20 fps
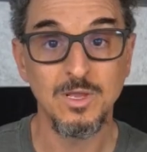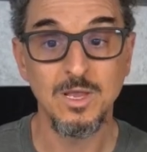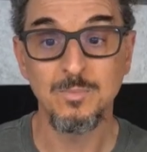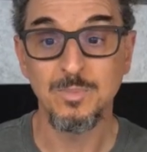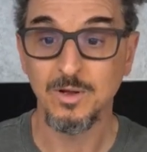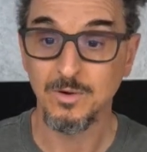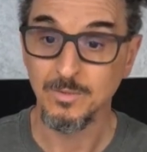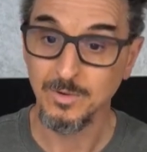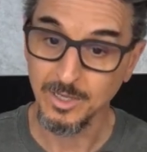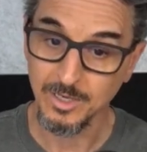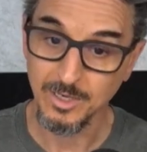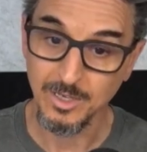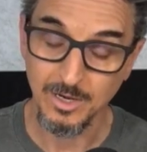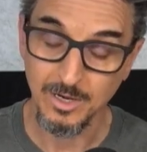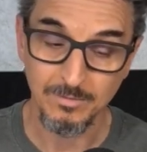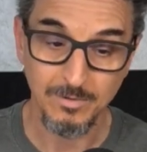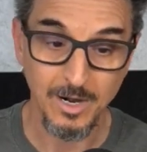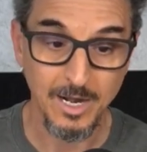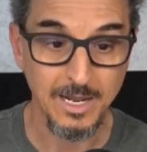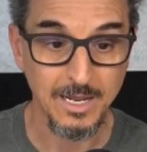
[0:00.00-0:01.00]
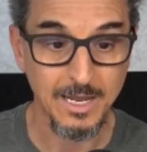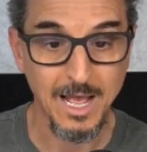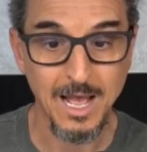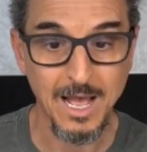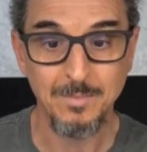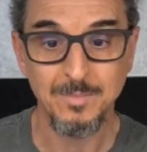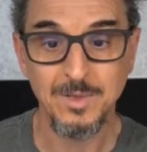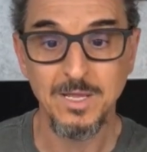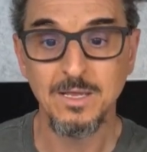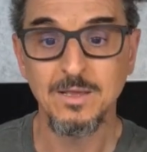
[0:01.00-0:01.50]
are really good at writing
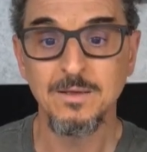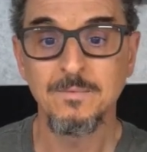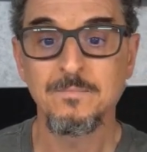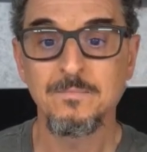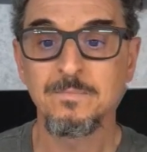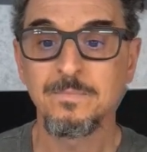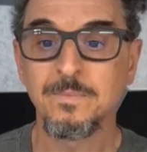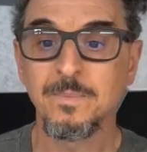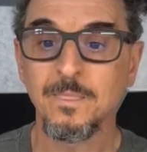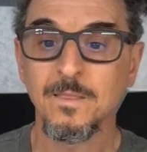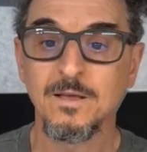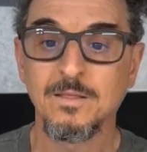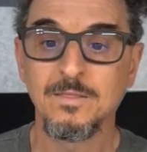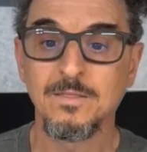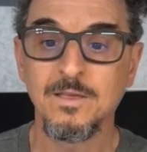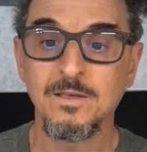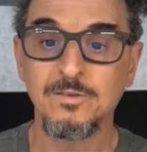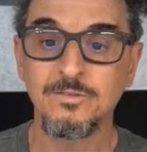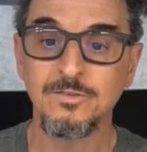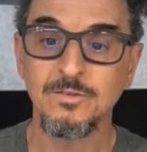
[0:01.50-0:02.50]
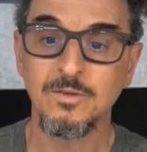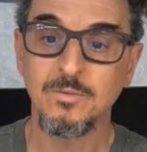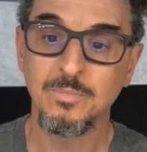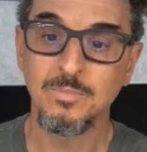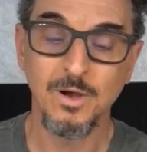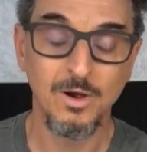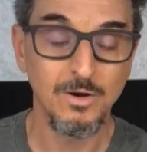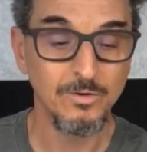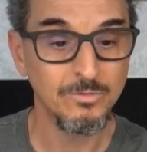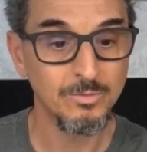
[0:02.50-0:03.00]
copy. This
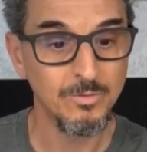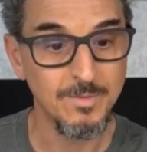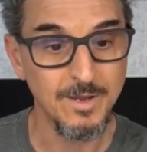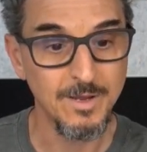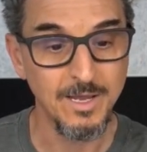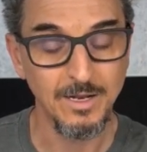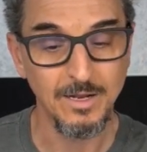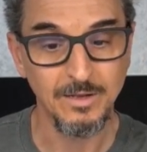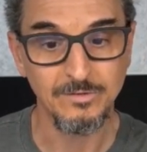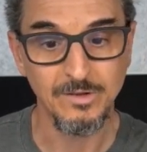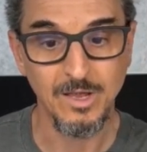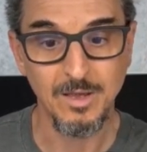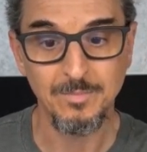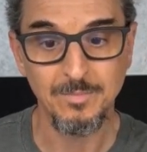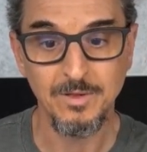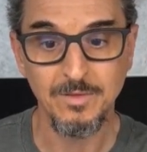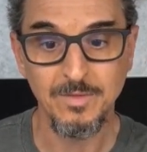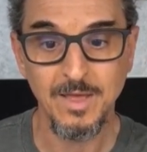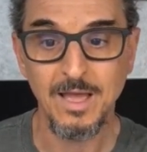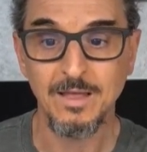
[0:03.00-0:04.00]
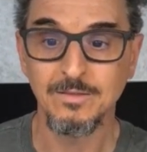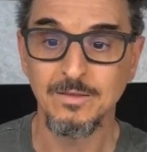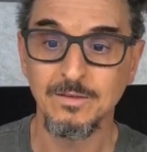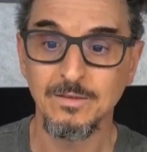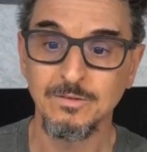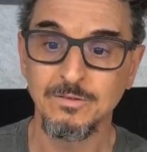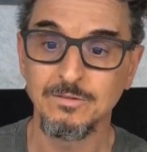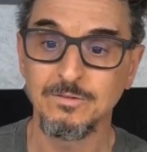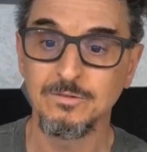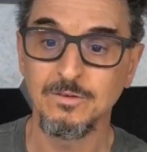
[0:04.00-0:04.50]
post would be an example of that.
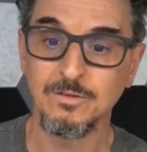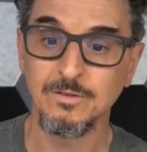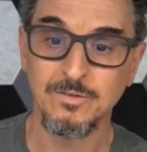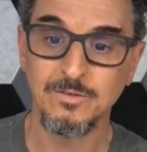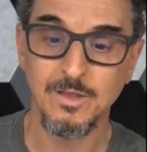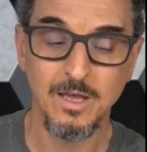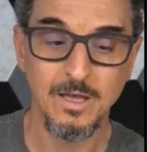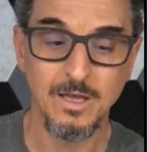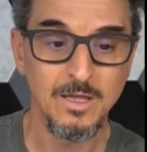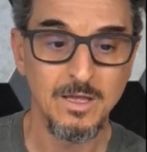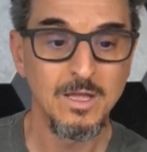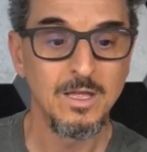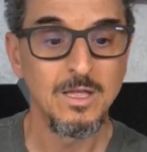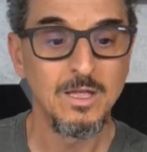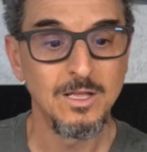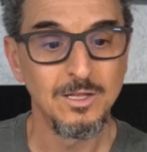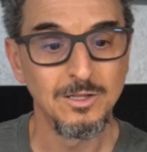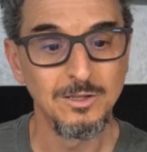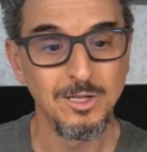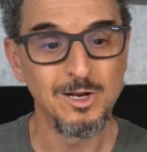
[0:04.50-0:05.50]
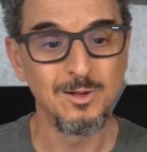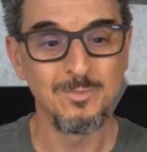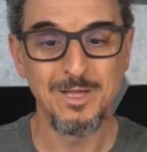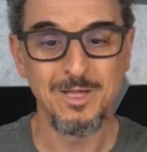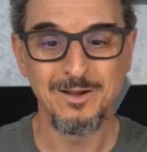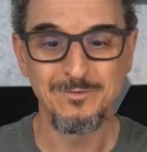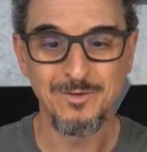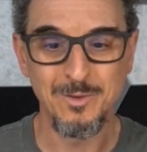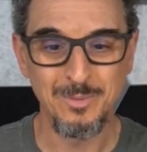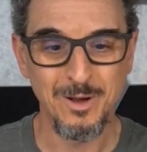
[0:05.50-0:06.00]
This is just a little bit
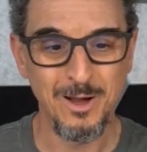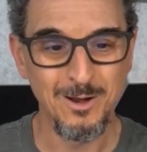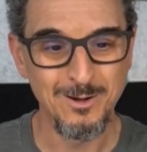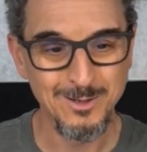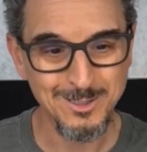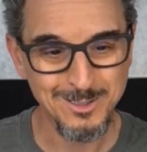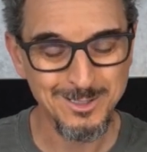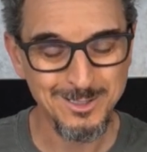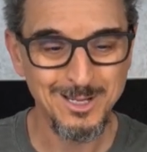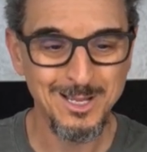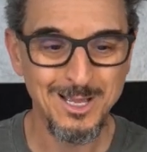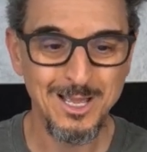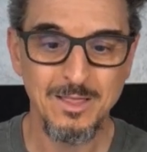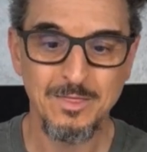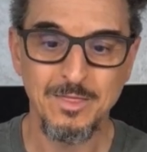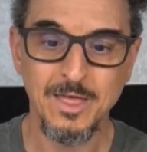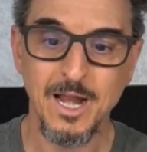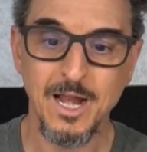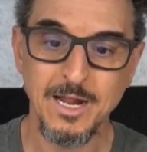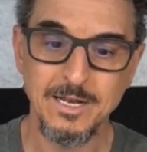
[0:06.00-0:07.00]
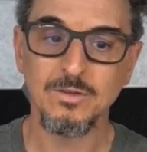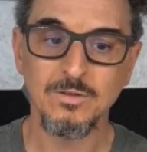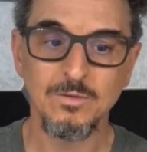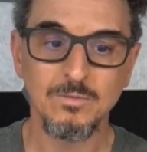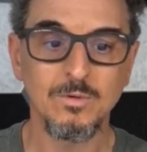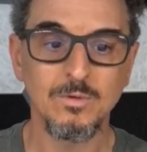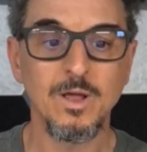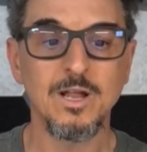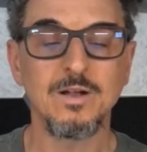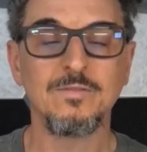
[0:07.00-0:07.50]
of a post that I did. We're
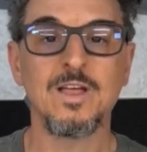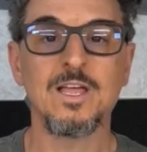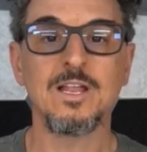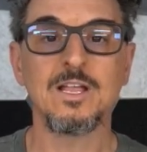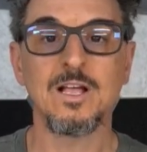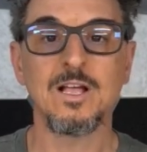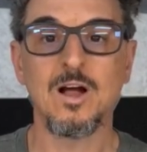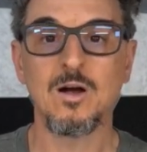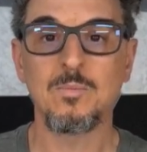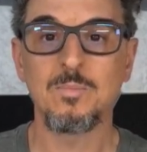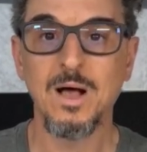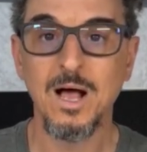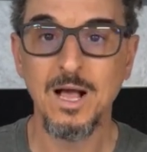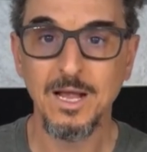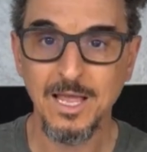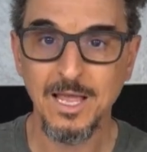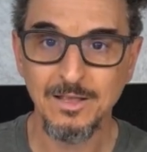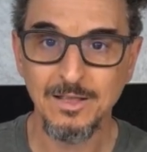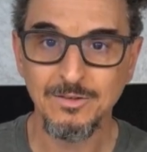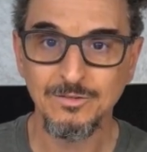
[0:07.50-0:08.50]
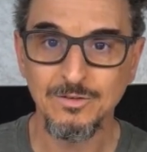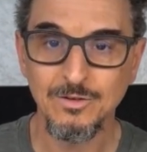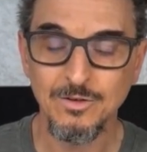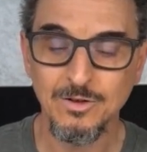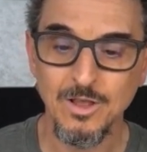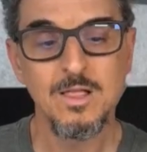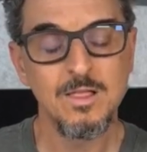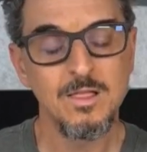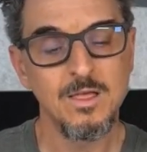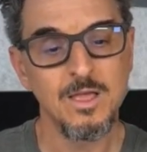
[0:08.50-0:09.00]
renovating our podcast
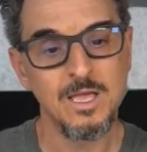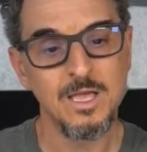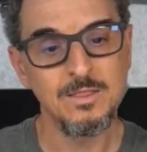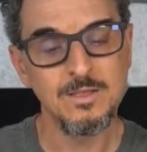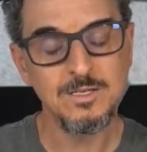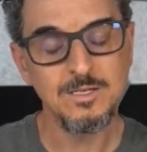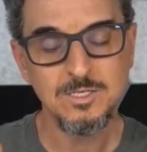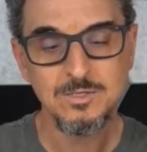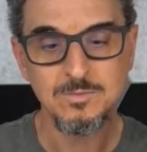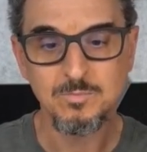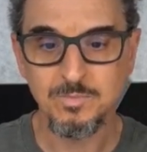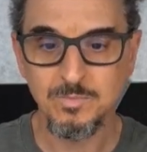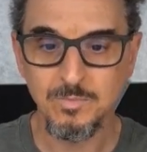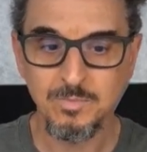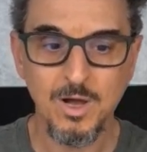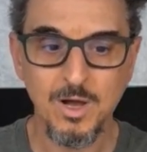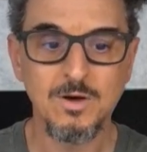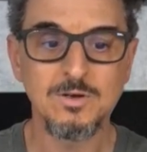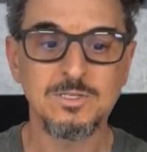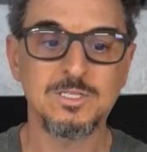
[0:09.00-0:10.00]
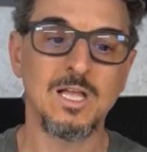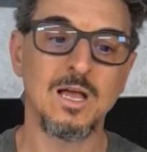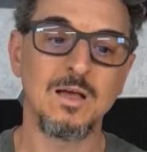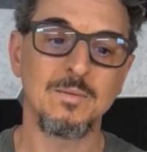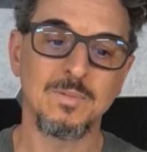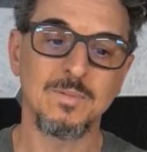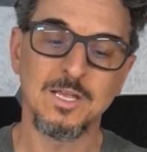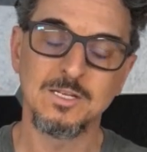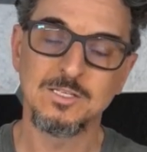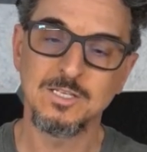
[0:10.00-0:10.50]
studios. In this post, I'm
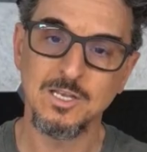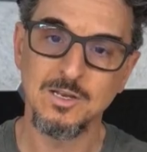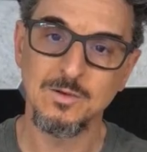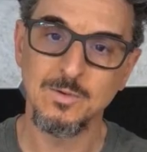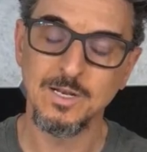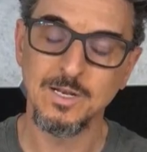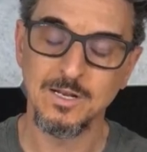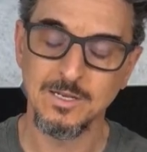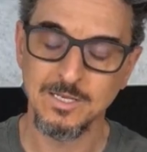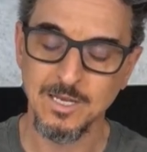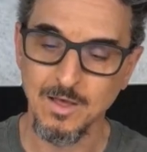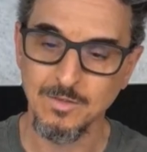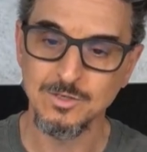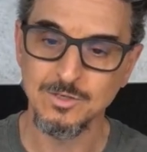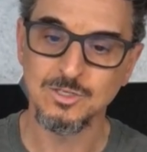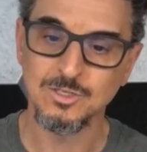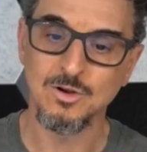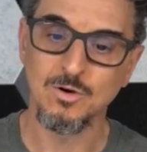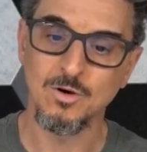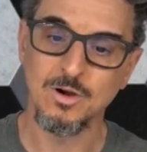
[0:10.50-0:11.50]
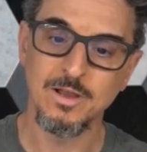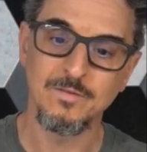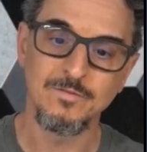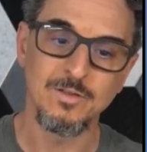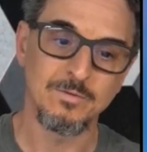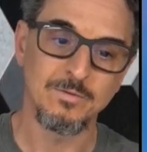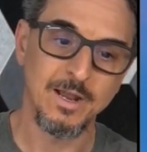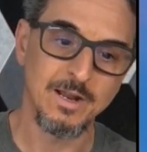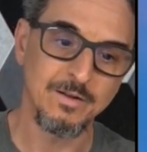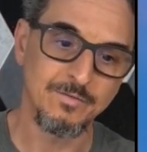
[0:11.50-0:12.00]
continuing to tell the story of the
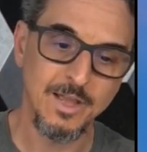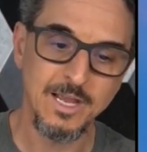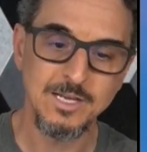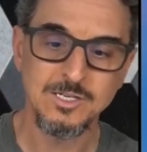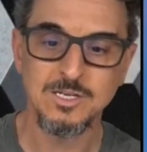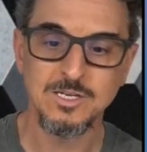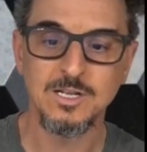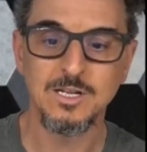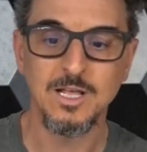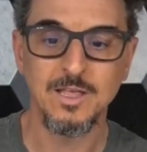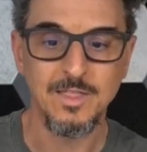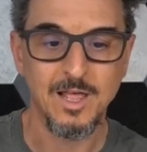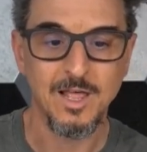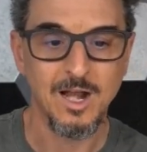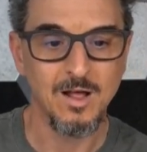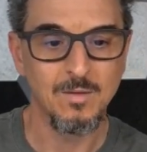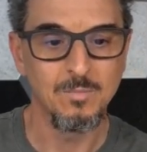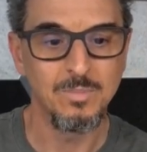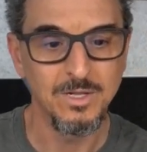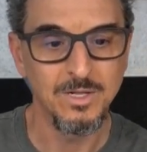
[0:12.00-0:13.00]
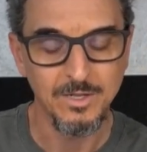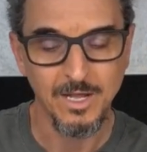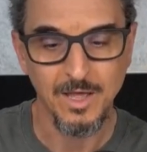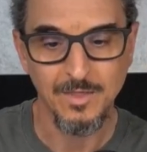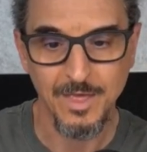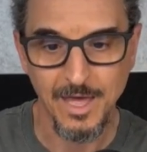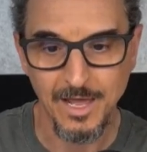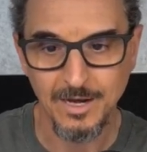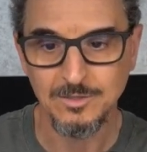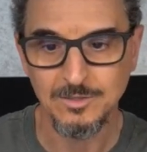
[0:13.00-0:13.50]
renovation, and then I'll build on
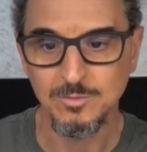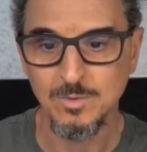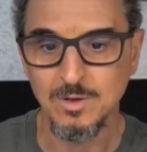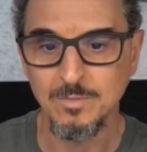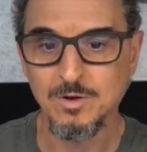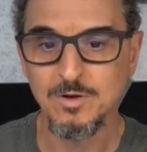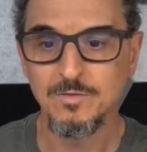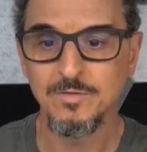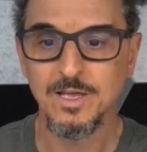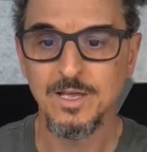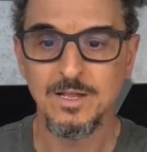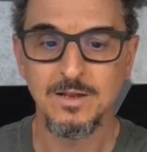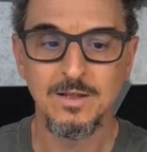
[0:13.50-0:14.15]
that as we move in.